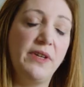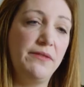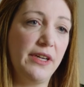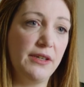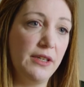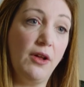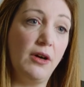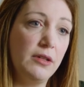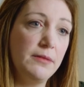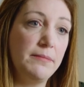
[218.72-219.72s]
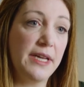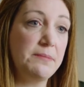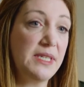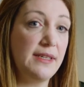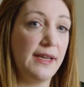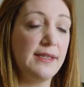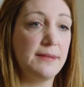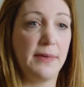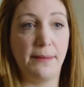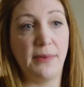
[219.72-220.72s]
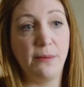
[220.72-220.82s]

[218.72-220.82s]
be very long. It might be days, it might